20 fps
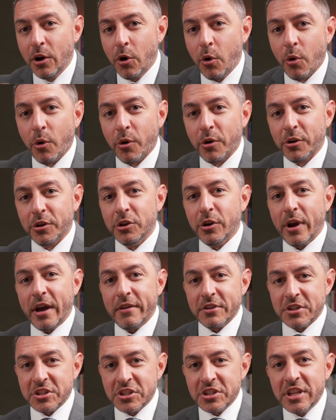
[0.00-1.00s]
or you
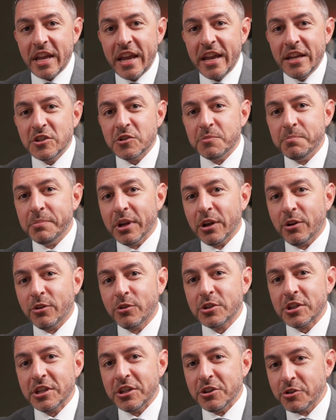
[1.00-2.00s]
have a stage
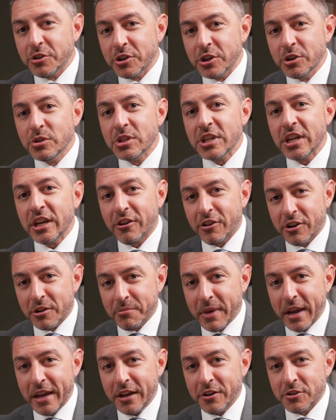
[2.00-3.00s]
built and you're using it on a
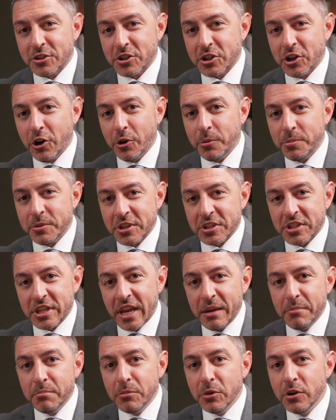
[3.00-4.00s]
microscope to
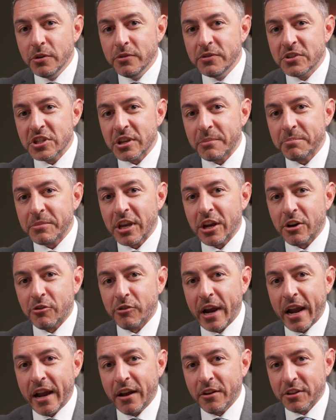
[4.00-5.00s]
say move something
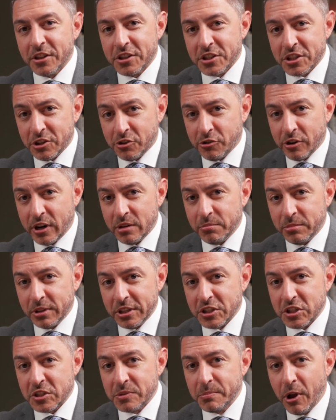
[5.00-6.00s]
around that's incredibly
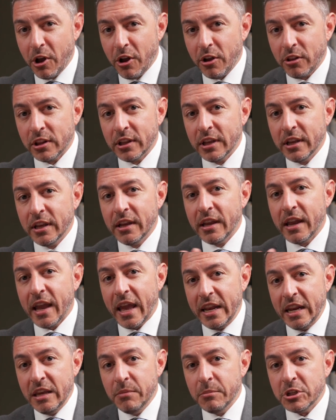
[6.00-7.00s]
small,
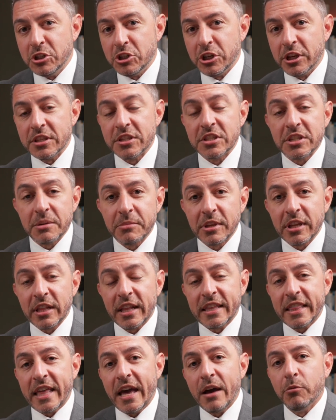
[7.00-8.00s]
and image it, something
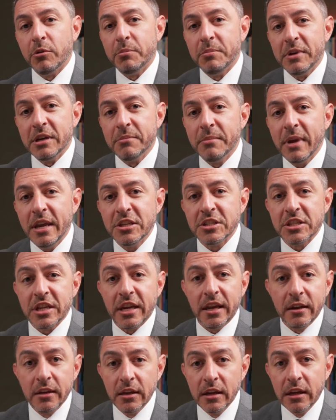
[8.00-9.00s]
like that would be amazing.